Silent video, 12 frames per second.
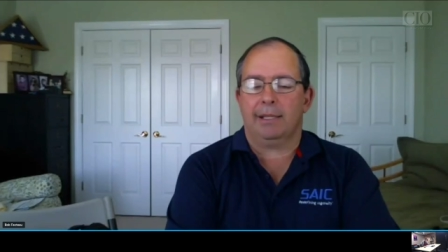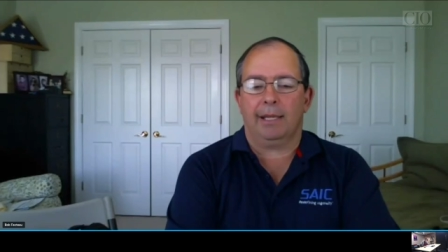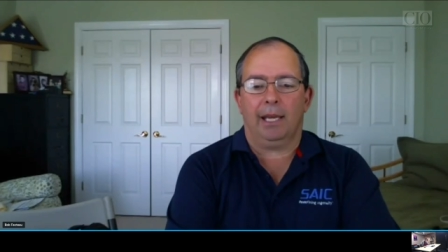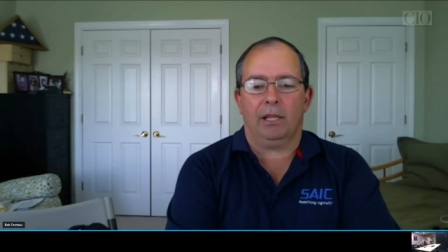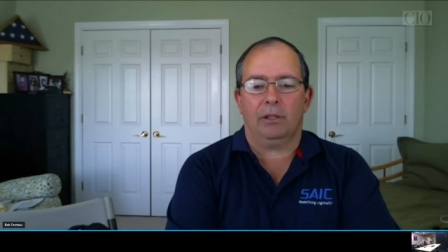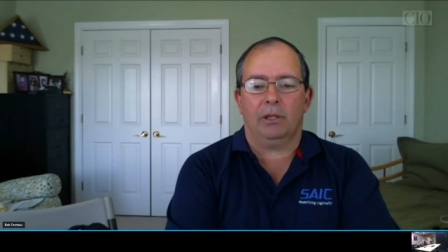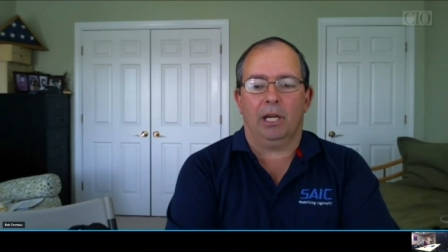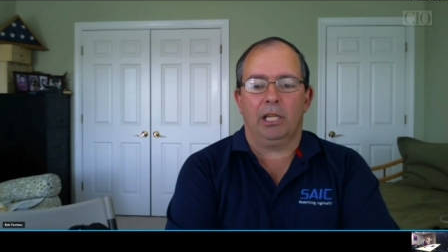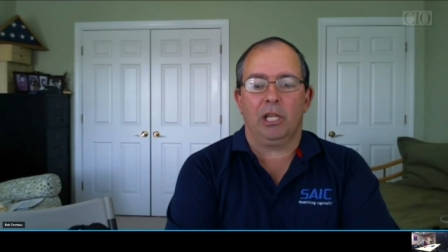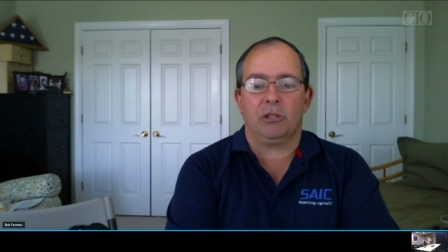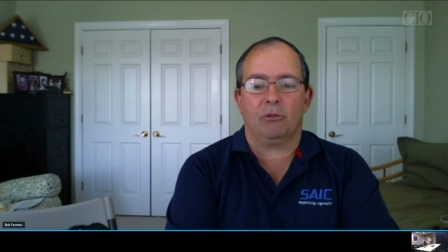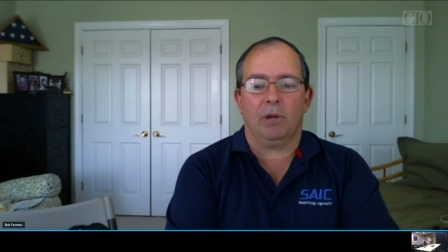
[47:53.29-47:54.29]
together
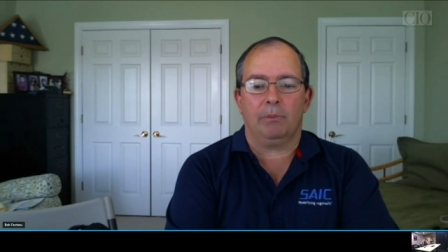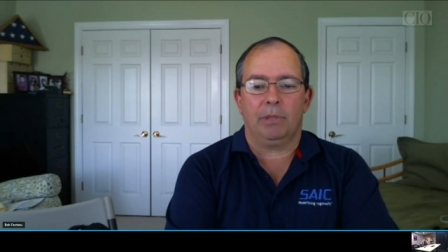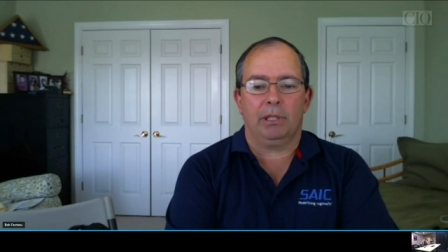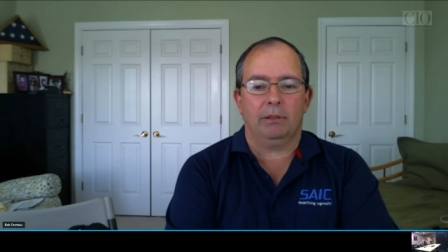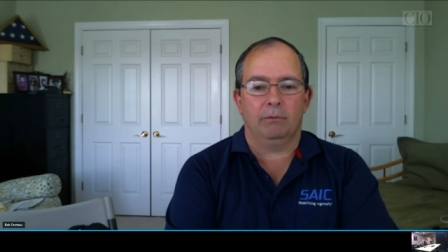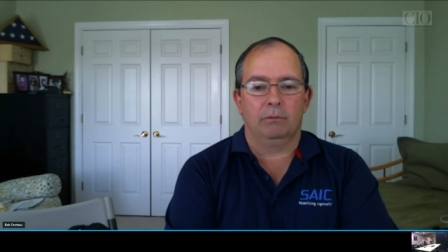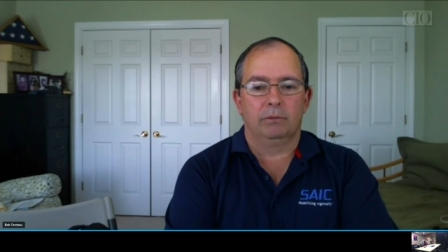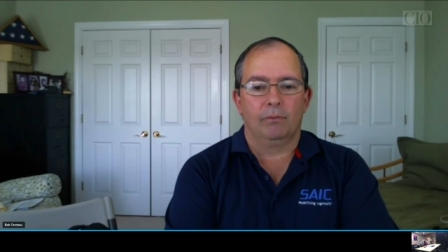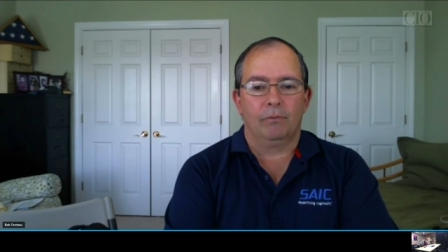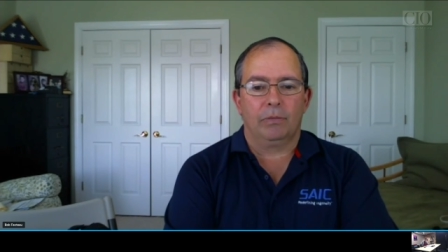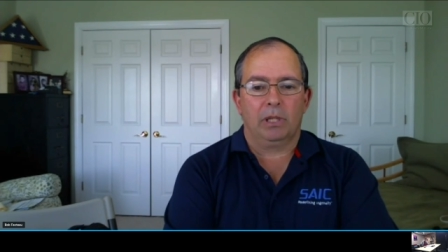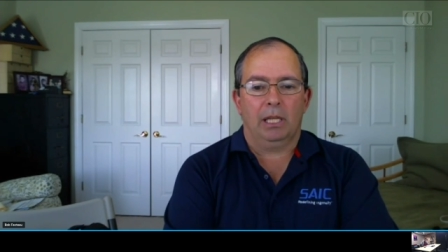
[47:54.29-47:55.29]
uninterrupted.
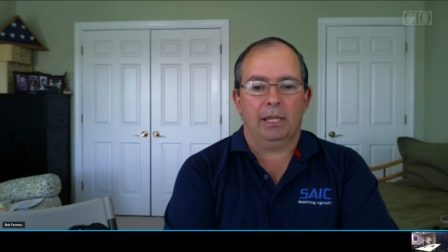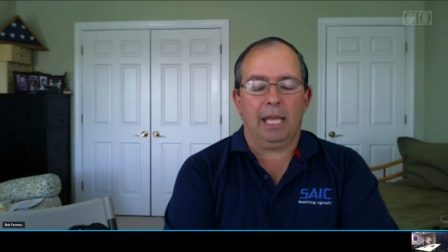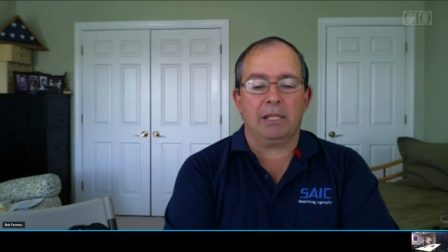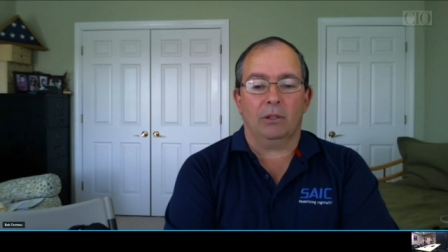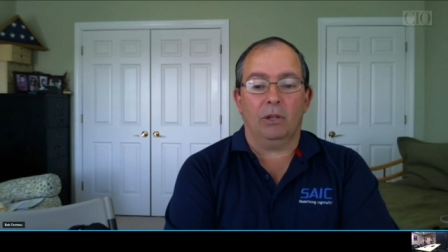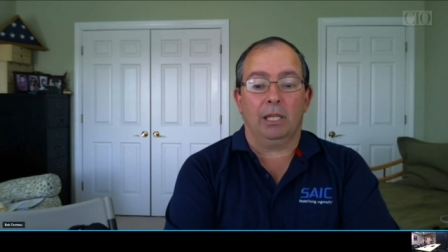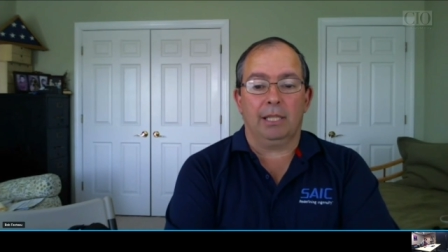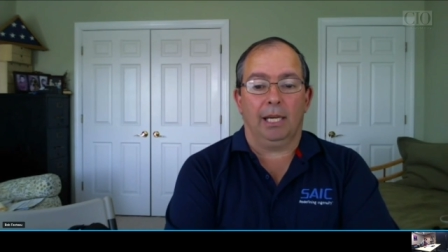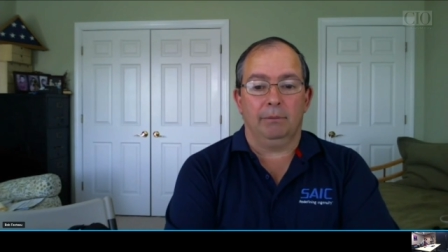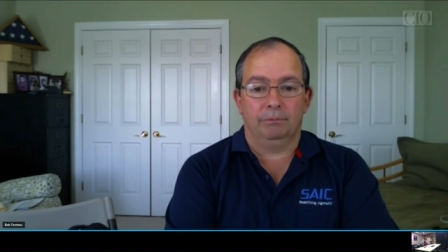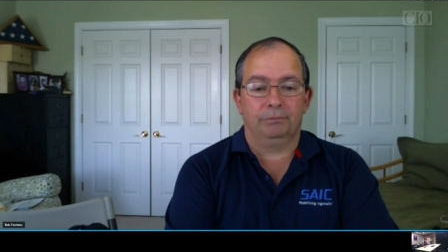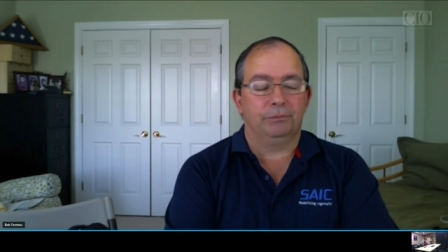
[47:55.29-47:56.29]
Ah, that's a long
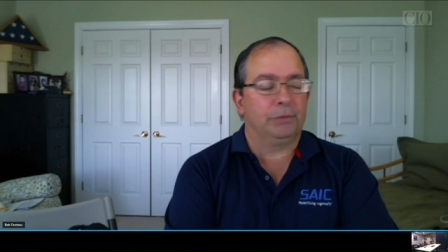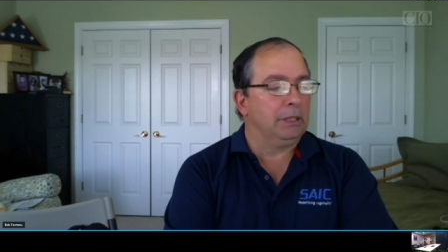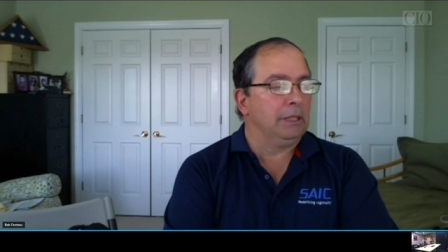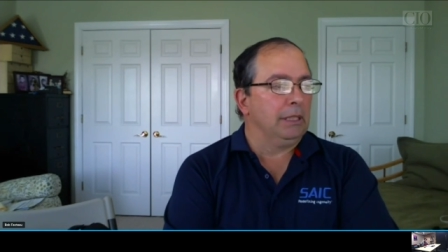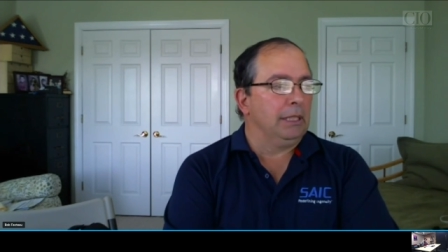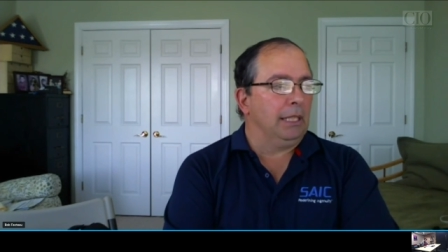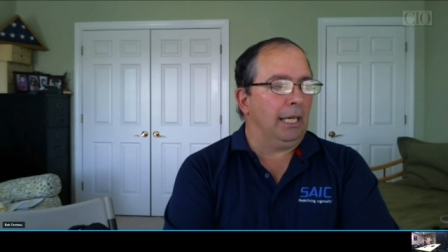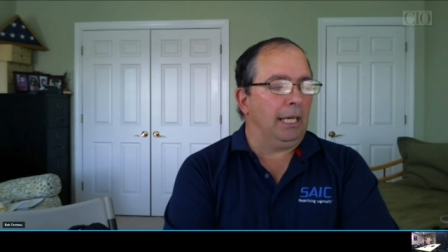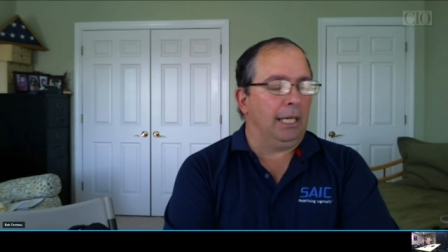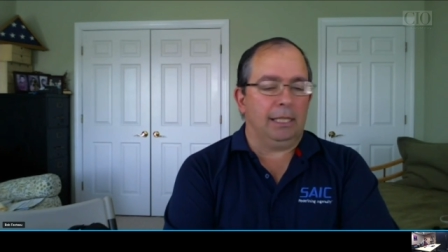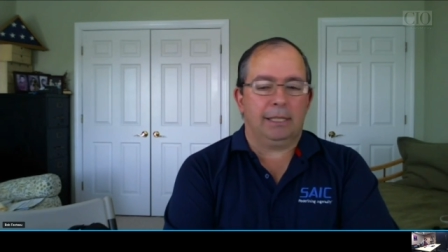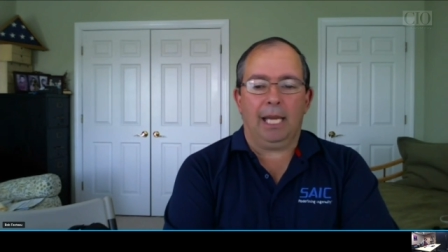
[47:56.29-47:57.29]
time. Yeah,
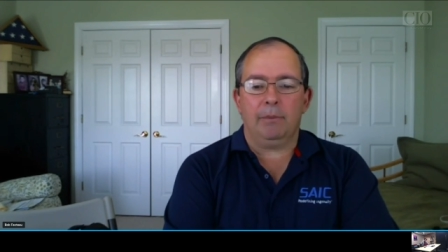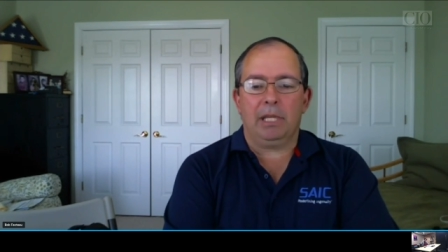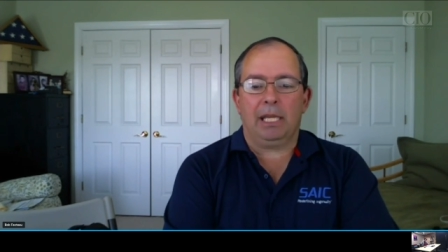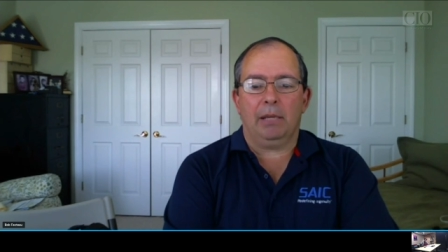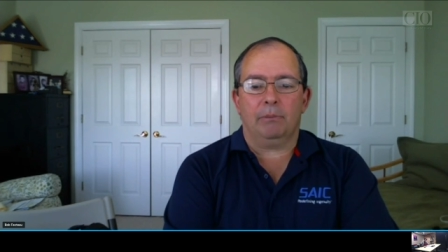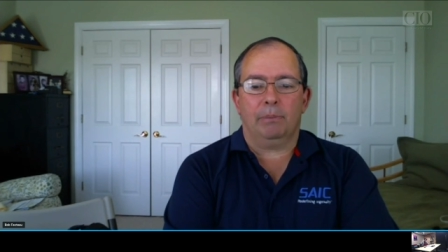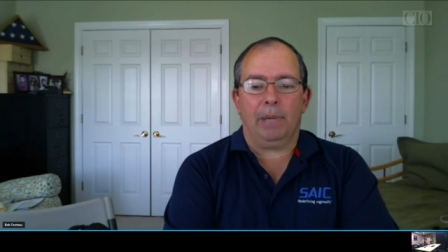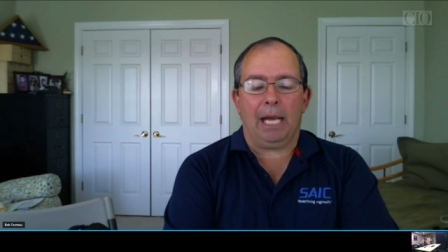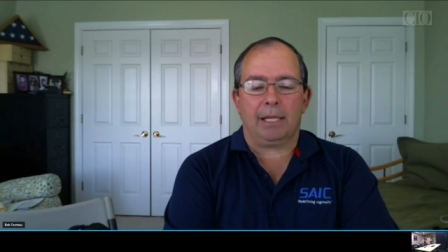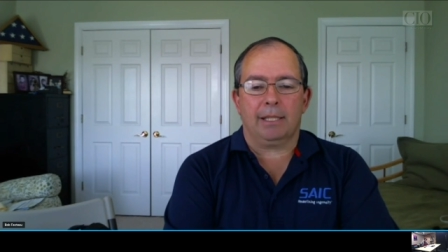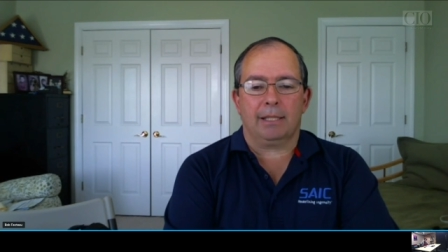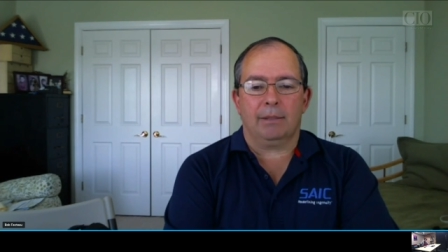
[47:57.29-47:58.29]
uh, time to get
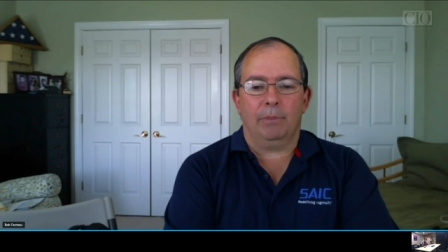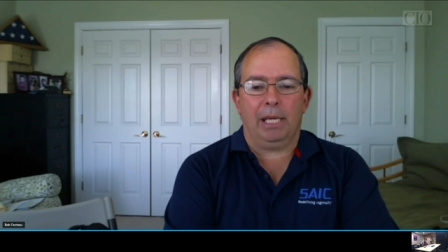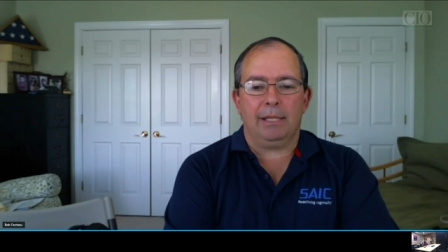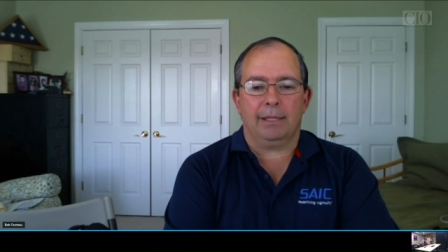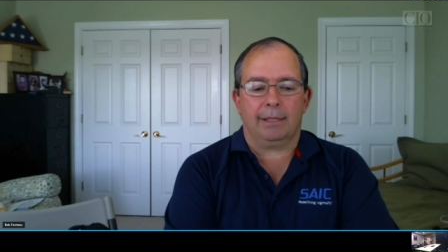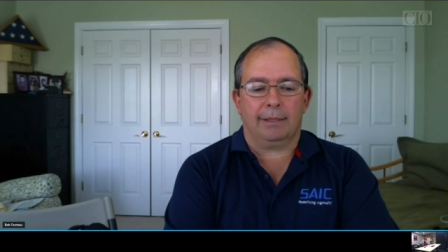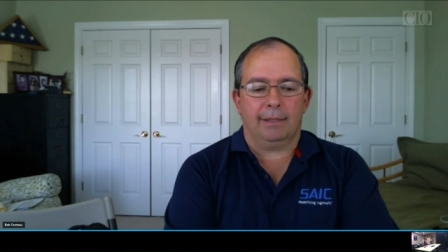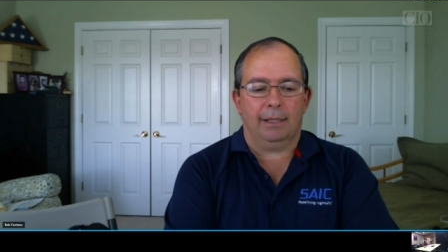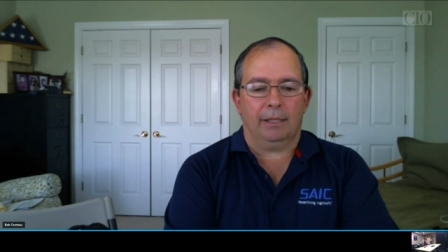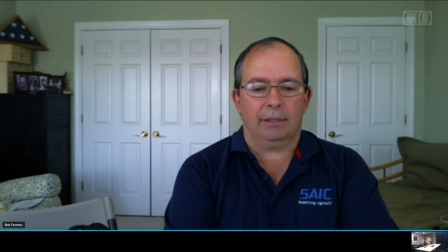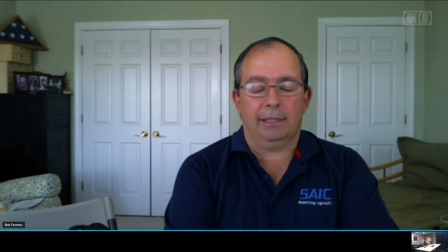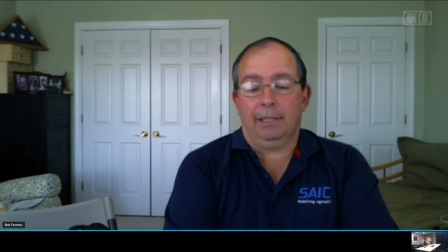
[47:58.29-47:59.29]
back to some basics
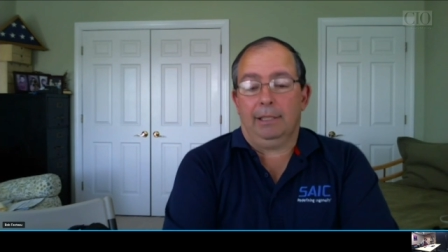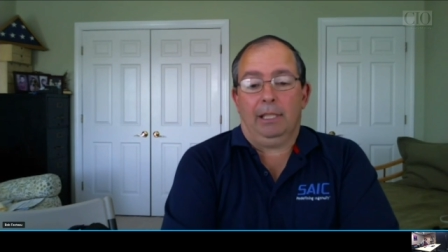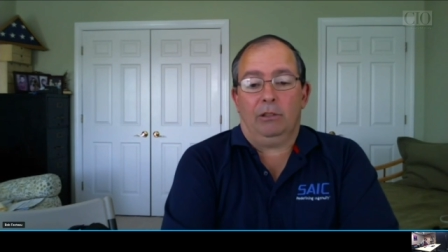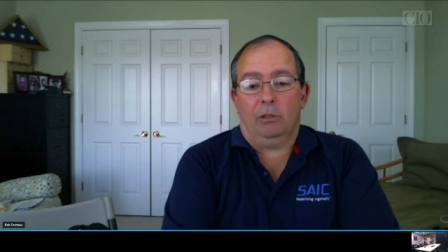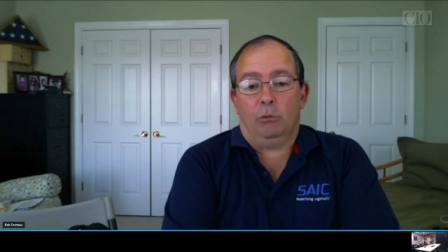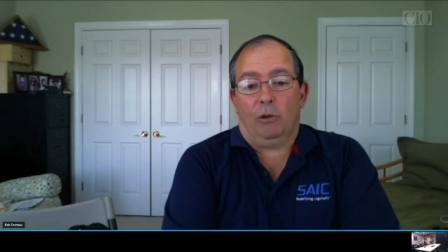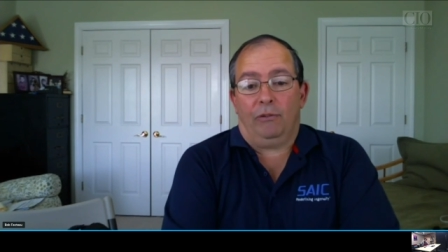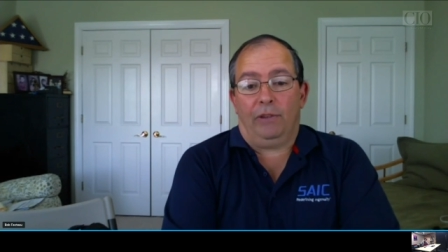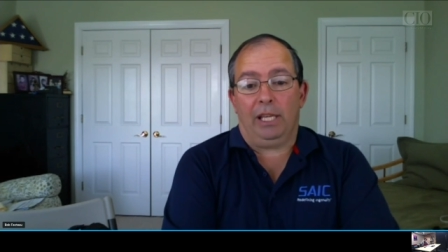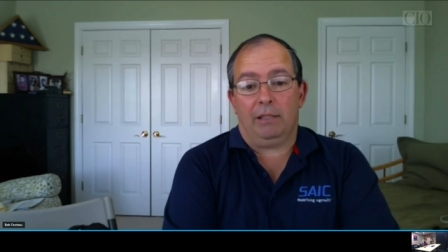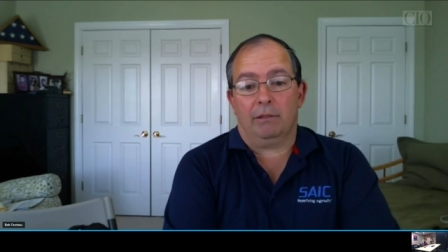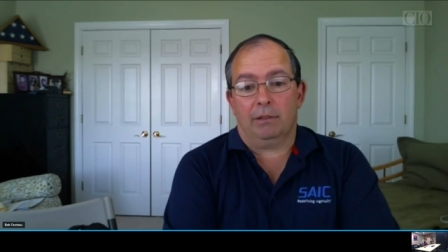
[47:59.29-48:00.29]
there. Mm-hmm. Get a mm-hmm. little more
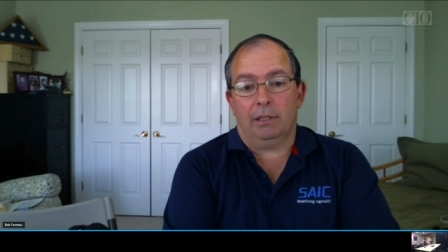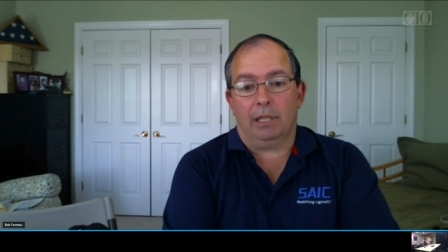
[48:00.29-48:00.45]
fit.